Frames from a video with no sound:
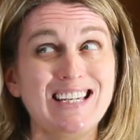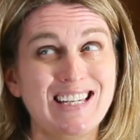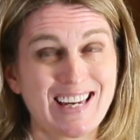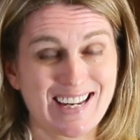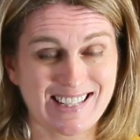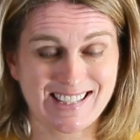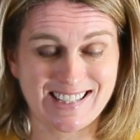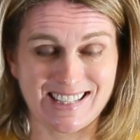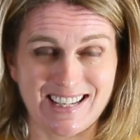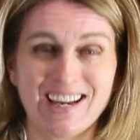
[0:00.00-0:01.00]

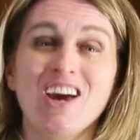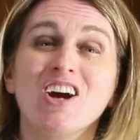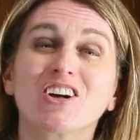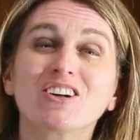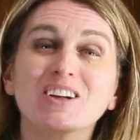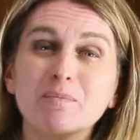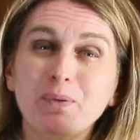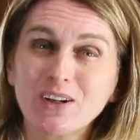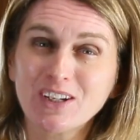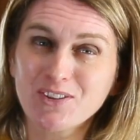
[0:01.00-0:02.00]
Yes, Early
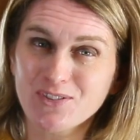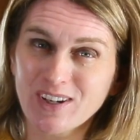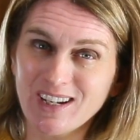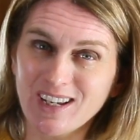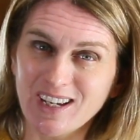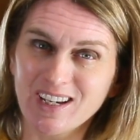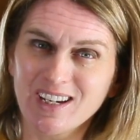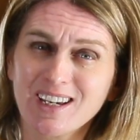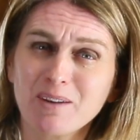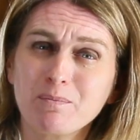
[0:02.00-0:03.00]
potty training
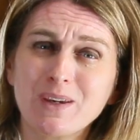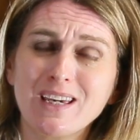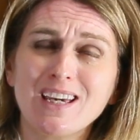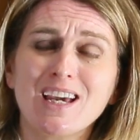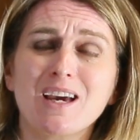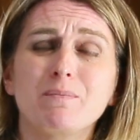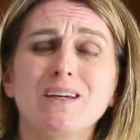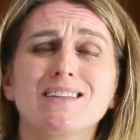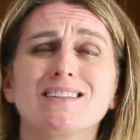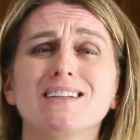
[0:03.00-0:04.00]
can be a
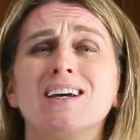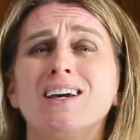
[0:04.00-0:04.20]
bit